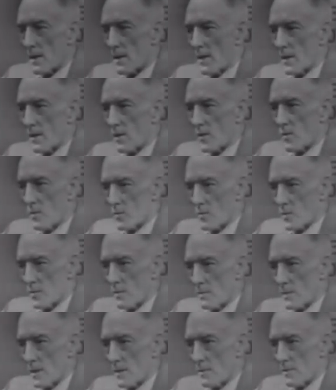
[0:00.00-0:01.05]
like it used to
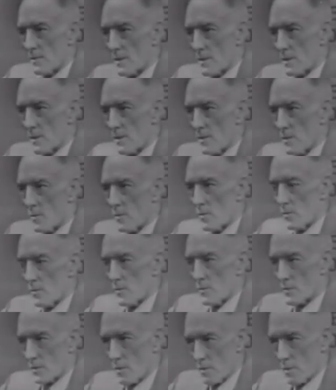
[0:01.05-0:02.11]
be with the
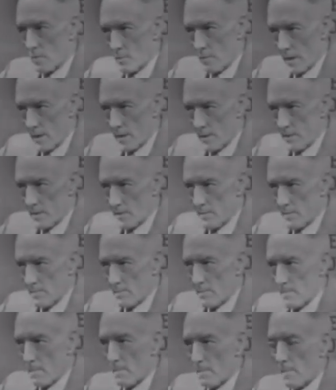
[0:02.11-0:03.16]
old slow planes
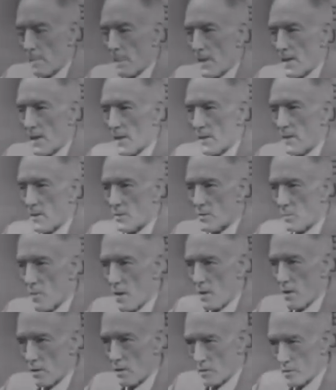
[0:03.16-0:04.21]
and the
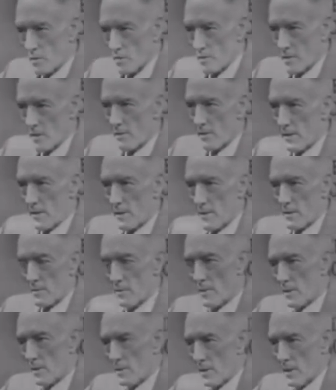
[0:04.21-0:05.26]
small cruising radius
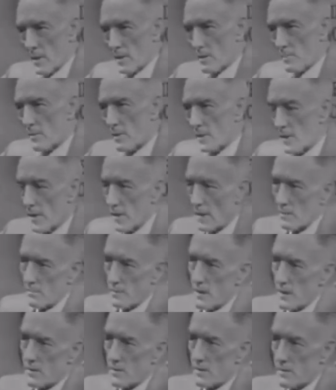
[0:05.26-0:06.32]
where we had to put down
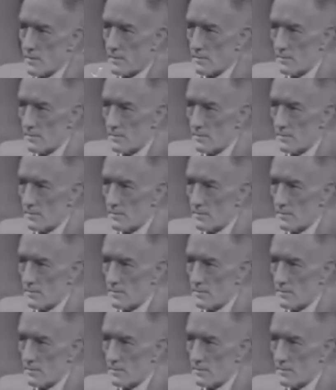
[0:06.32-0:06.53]
bases.